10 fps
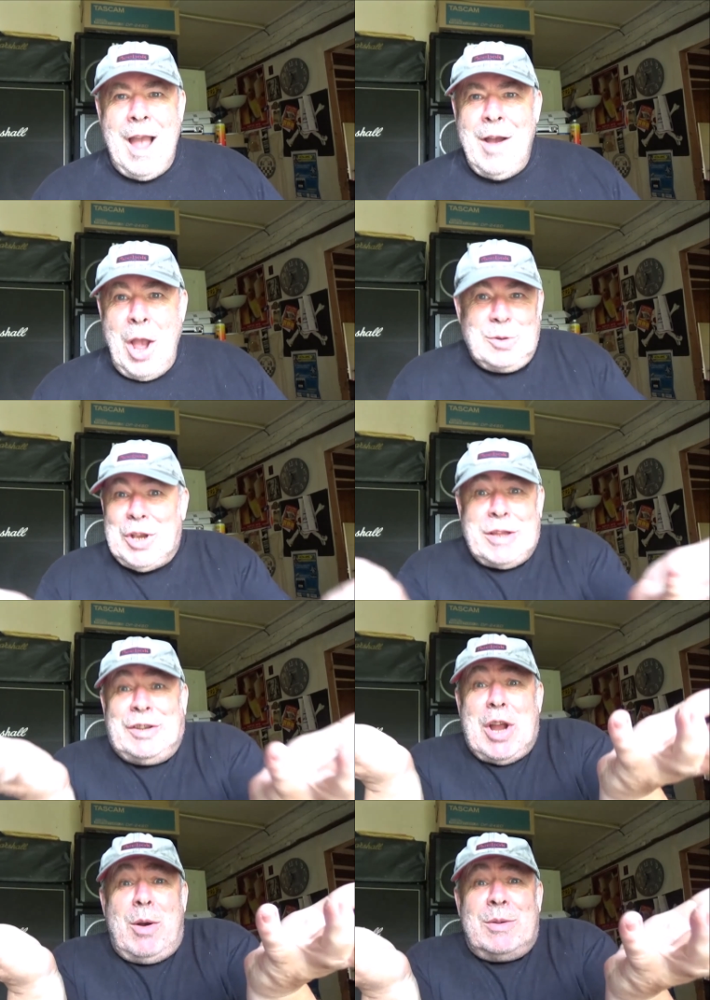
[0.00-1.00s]
How was I
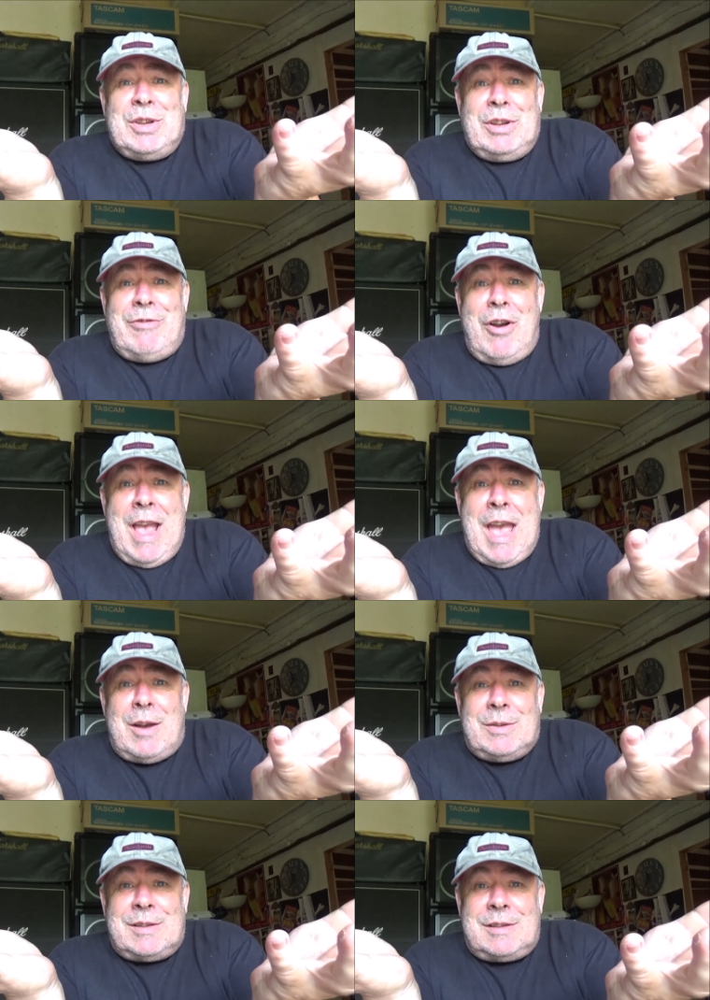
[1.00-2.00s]
to know I was at the wrong
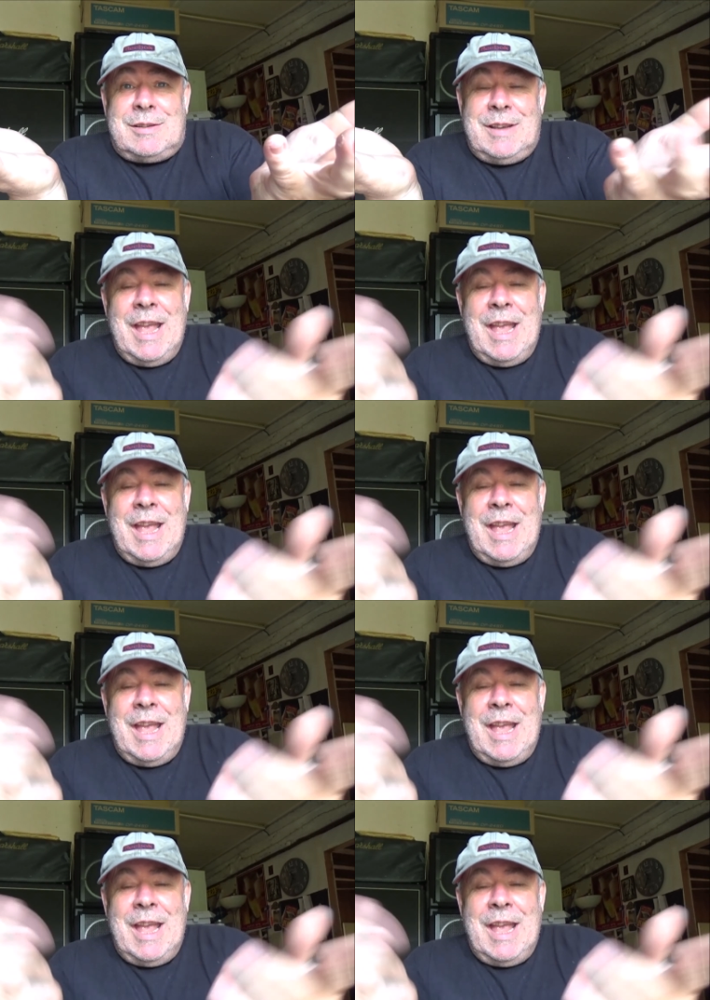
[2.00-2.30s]
house?